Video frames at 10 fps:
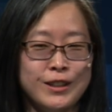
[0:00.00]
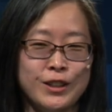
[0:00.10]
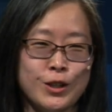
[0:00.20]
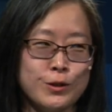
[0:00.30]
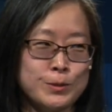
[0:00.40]
you
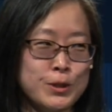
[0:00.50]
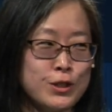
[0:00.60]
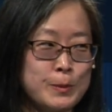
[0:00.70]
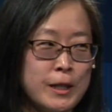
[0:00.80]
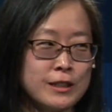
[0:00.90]
know, as much
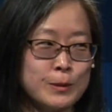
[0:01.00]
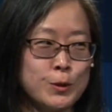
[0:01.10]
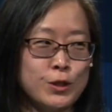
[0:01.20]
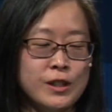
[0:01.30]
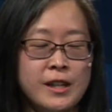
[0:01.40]
as
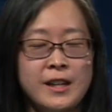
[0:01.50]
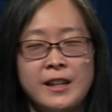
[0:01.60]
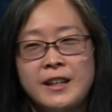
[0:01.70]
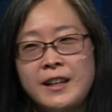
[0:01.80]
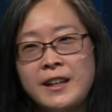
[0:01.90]
possible.
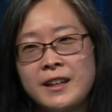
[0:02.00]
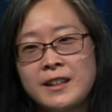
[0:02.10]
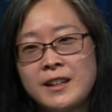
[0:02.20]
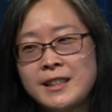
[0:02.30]
And